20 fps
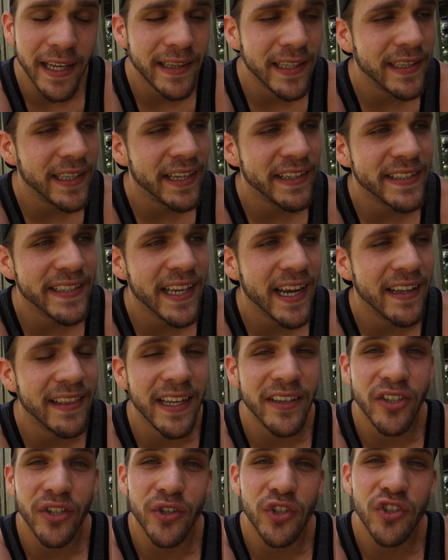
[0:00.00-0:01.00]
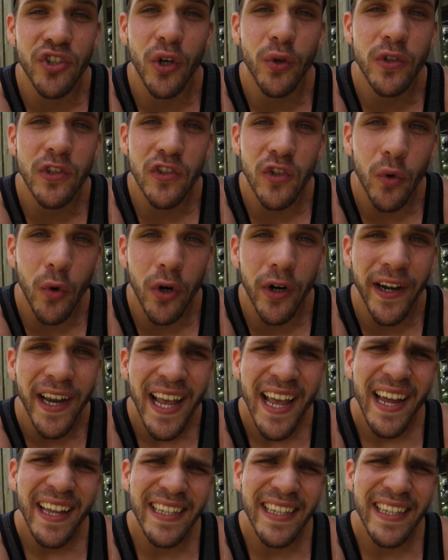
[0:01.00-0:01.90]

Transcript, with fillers: and then they say that they're so sore